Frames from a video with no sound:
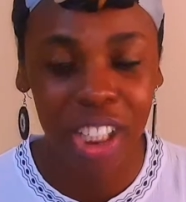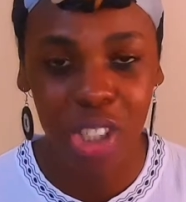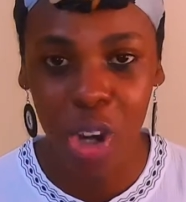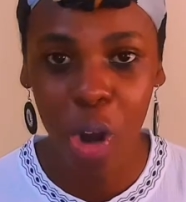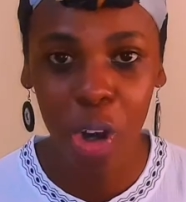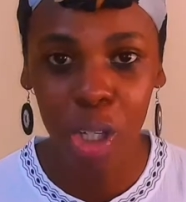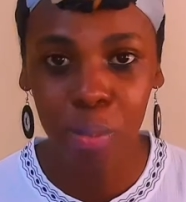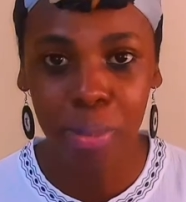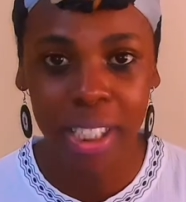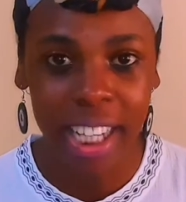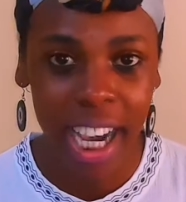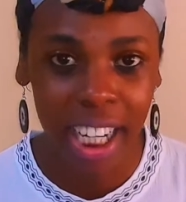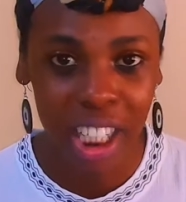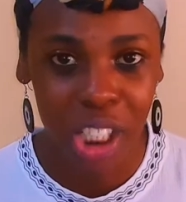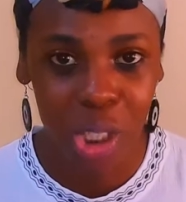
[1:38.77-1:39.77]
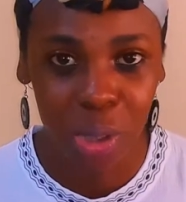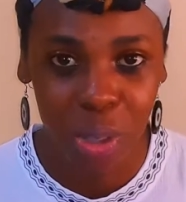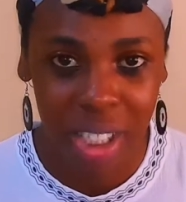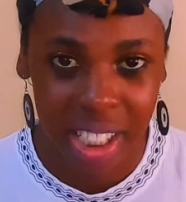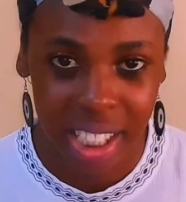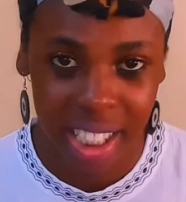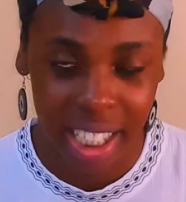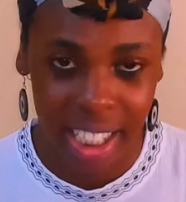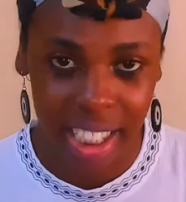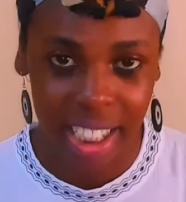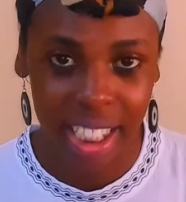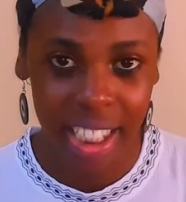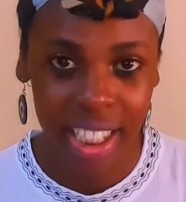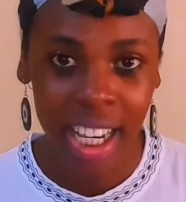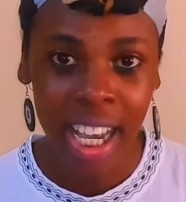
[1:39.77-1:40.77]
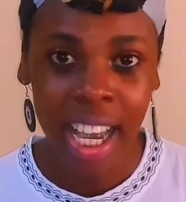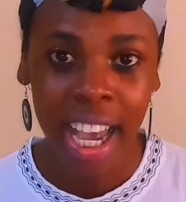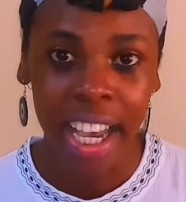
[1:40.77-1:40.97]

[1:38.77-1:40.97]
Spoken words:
it all began in 2019,